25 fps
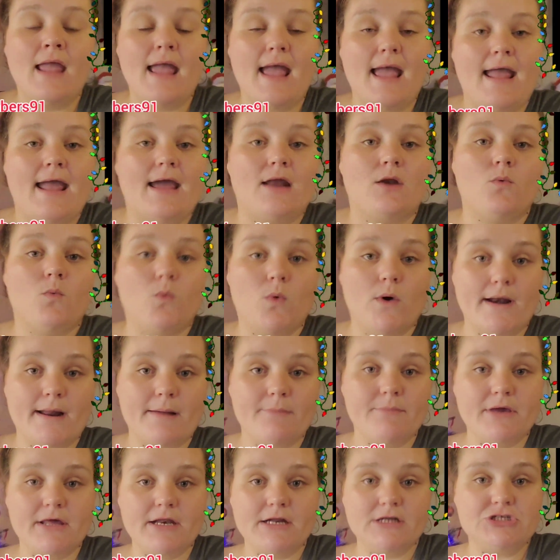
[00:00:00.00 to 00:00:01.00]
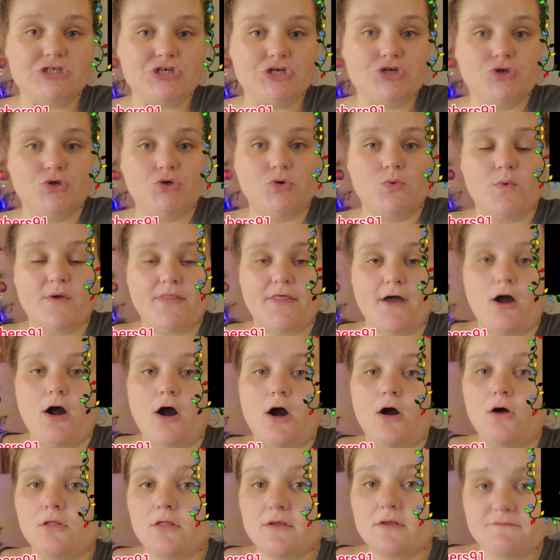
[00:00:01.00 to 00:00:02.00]
And what I'm gonna do with
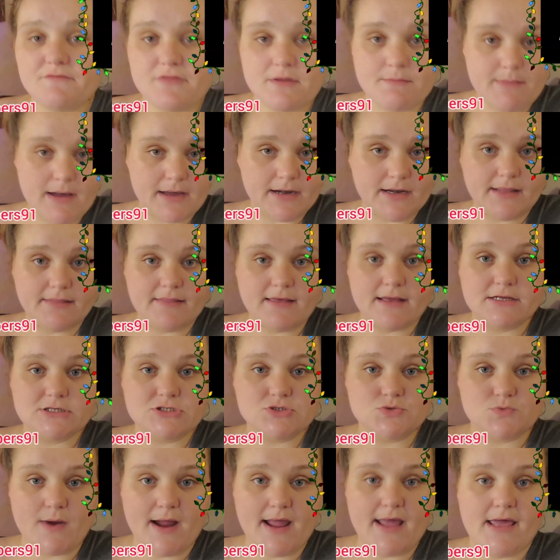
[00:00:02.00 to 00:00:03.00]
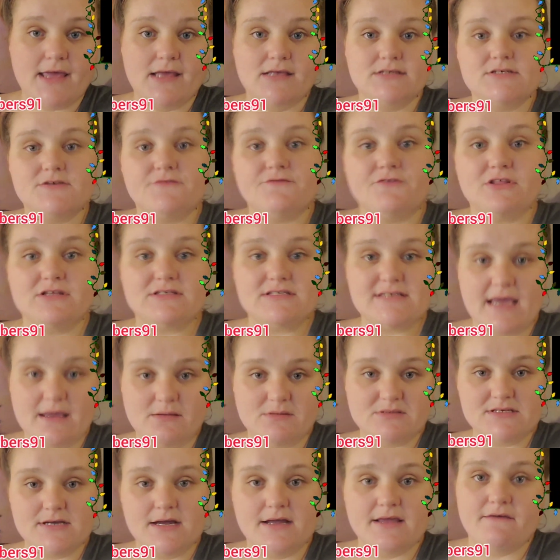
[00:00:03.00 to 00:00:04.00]
all of the money that is raised for this
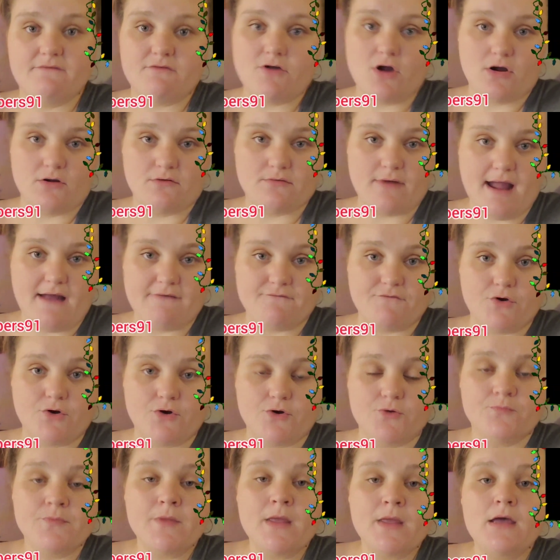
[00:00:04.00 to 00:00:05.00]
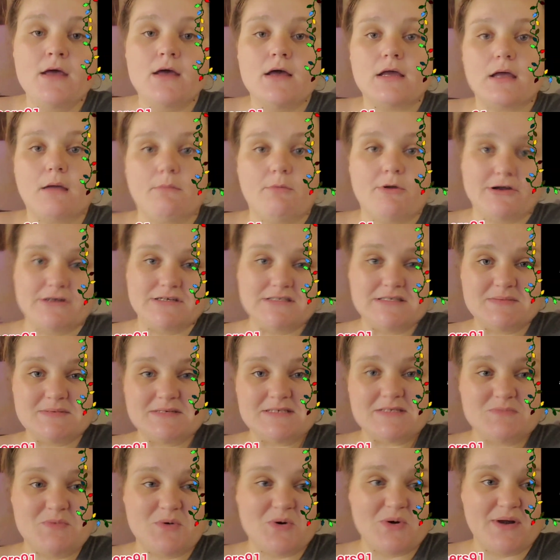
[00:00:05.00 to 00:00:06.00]
Amazon gift card raffle, come
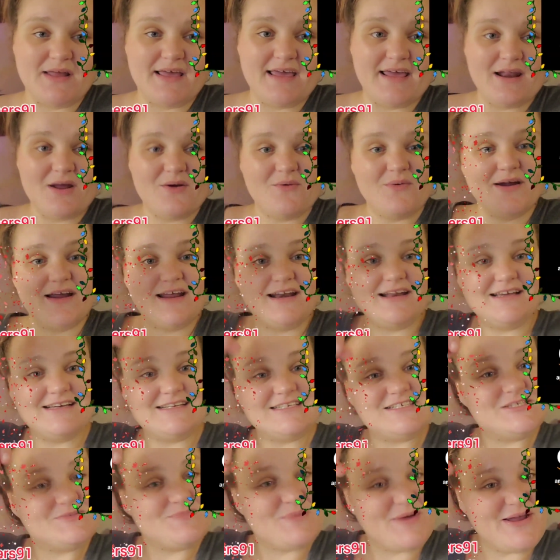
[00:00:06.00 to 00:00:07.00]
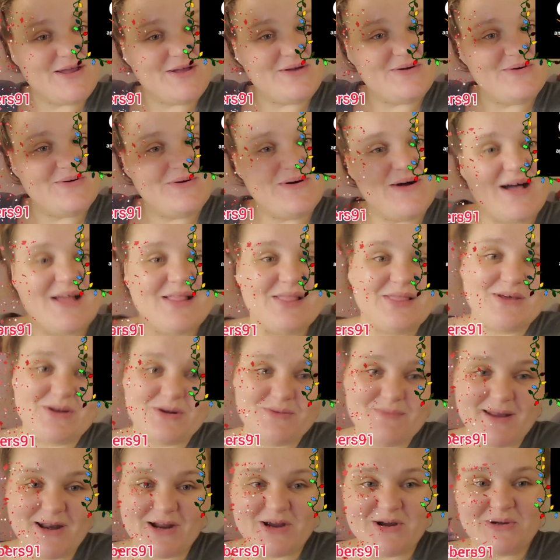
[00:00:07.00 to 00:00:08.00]
Christmas morning, we're gonna sprinkle a little
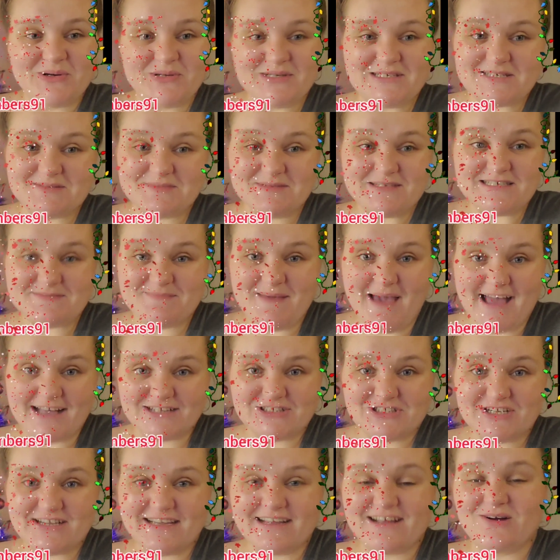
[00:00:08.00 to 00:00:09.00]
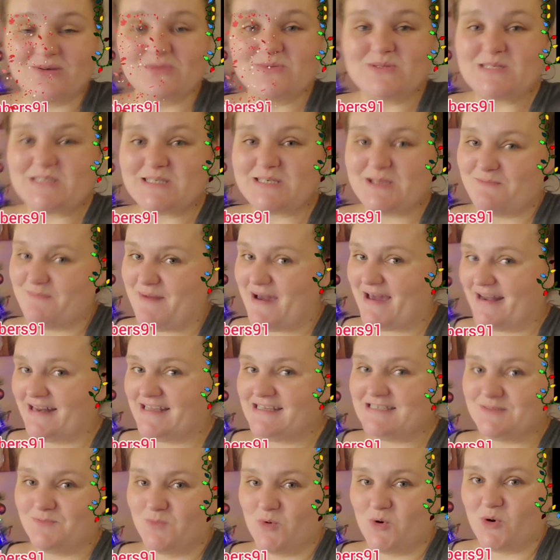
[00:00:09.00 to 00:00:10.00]
bit of Christmas magic on
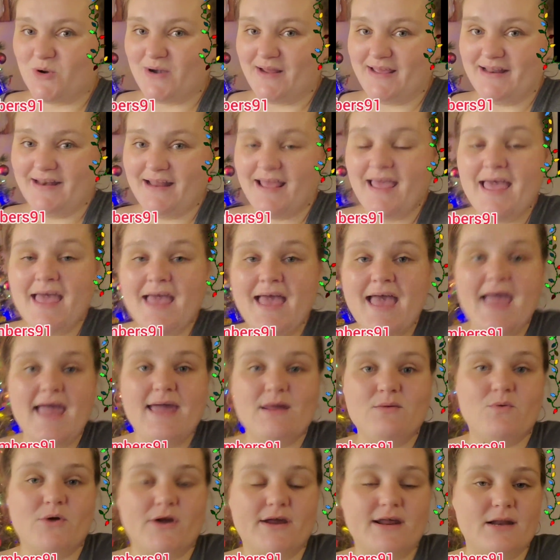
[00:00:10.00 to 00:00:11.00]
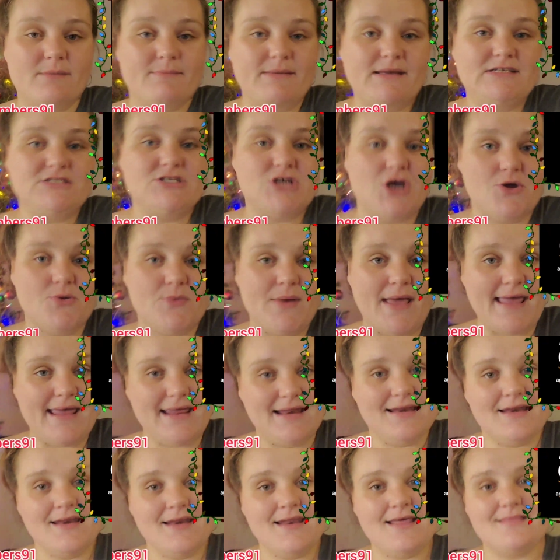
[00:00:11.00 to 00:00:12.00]
somebody's morning, and we're gonna be
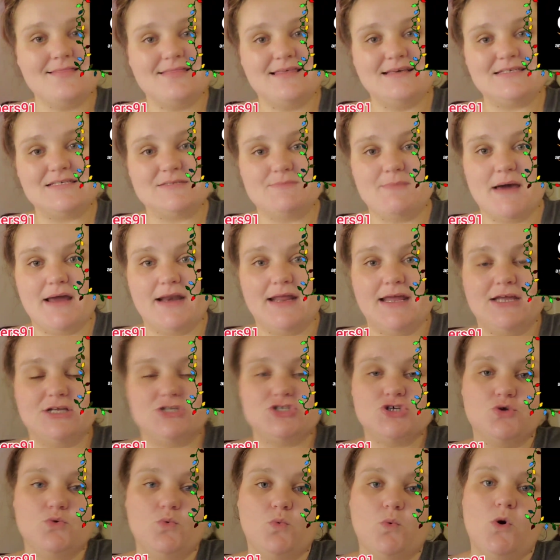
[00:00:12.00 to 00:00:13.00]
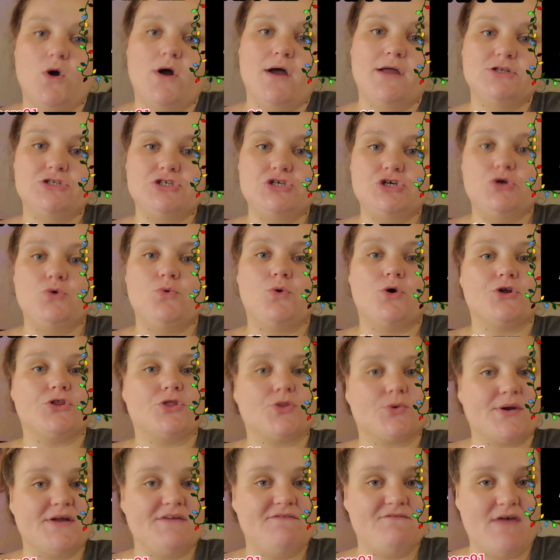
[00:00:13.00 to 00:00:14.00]
donating this money to one, two, or
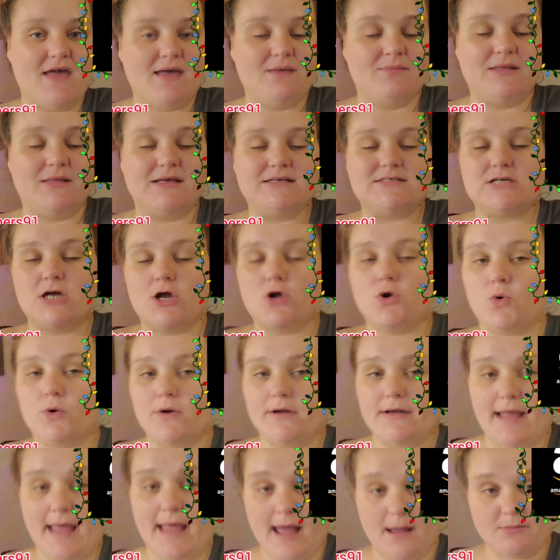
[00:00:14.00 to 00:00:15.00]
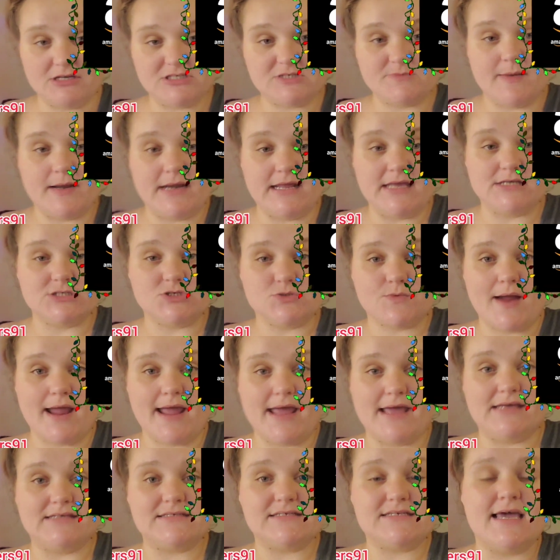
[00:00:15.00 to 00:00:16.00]
three families according to how much money is
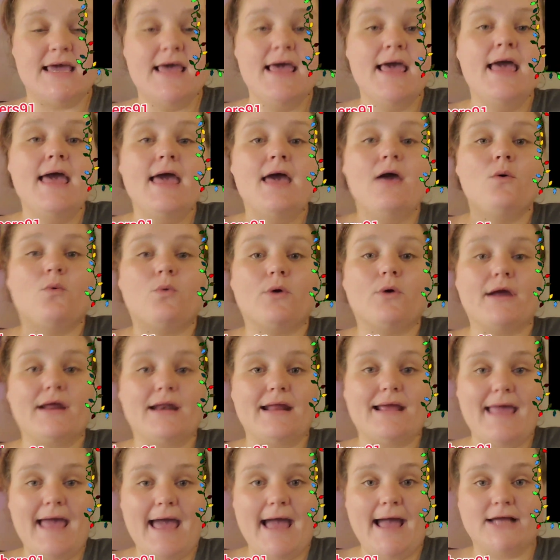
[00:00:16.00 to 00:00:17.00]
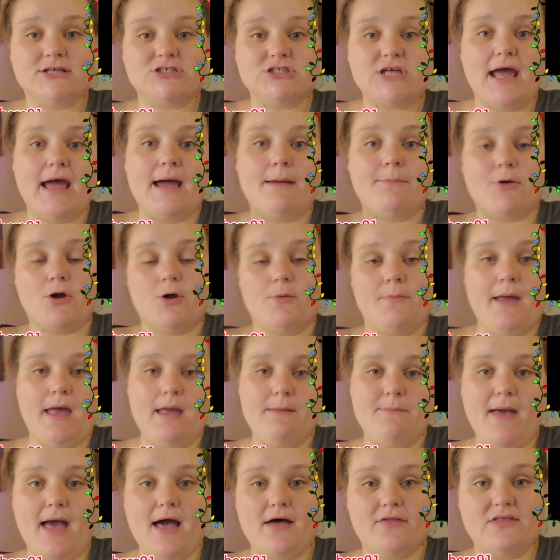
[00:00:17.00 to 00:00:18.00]
raised. We're gonna Cash App or
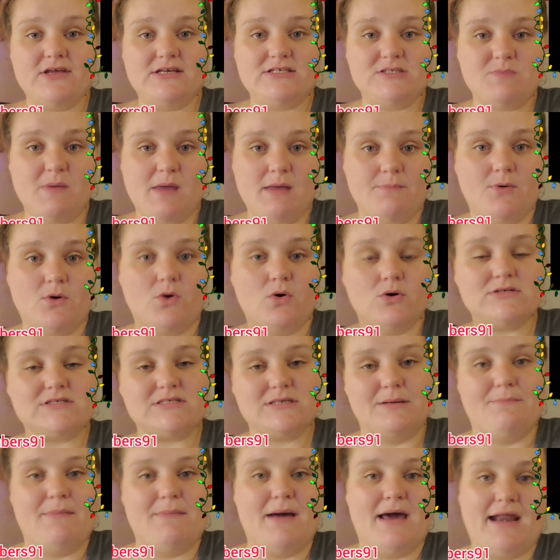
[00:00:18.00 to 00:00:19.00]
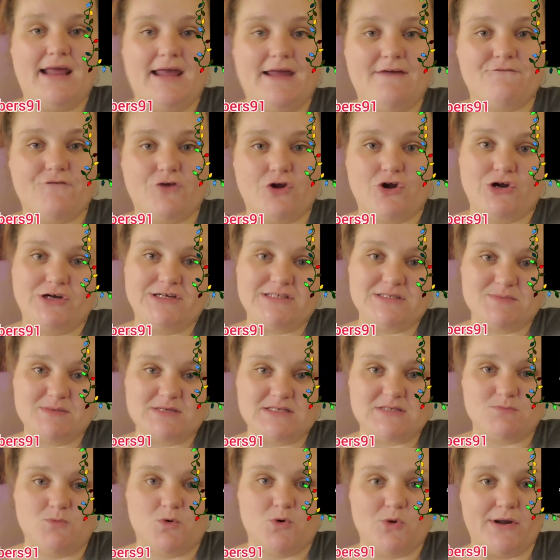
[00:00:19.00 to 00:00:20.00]
PayPal these people some money for
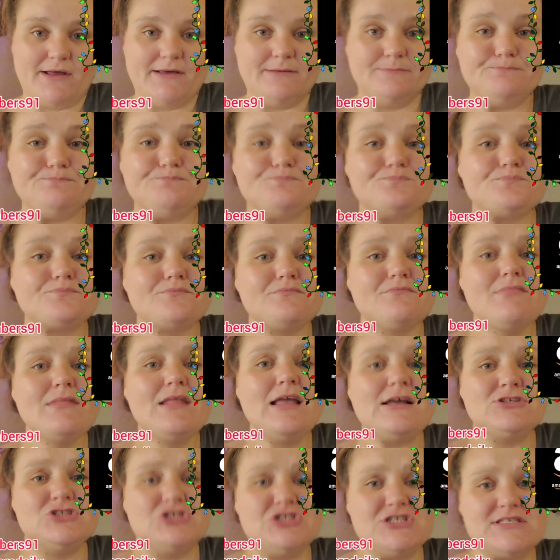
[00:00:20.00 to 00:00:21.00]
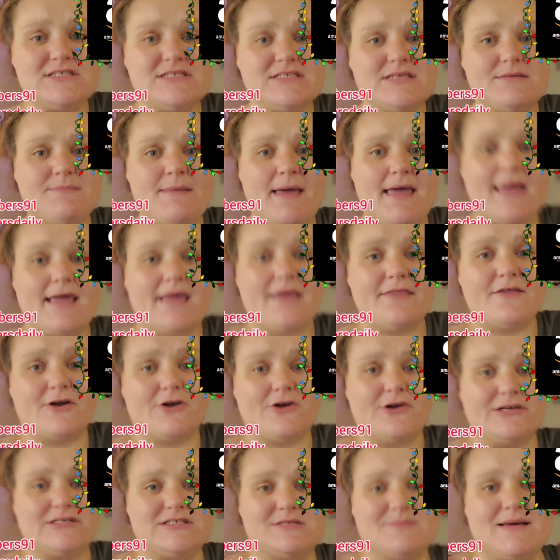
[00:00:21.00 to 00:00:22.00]
Christmas morning just to make their
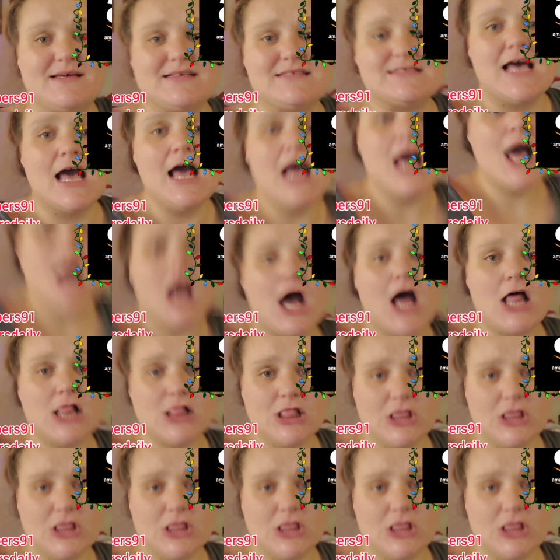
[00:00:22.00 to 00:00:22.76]
Christmas a